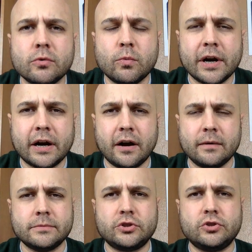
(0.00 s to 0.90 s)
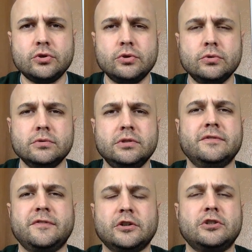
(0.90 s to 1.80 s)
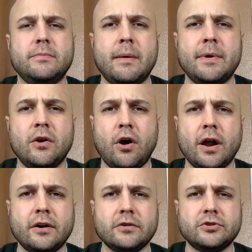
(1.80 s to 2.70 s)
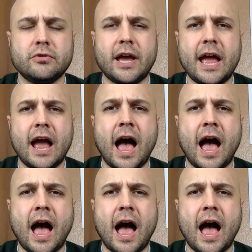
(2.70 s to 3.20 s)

when it comes to the First Amendment auditors, okay?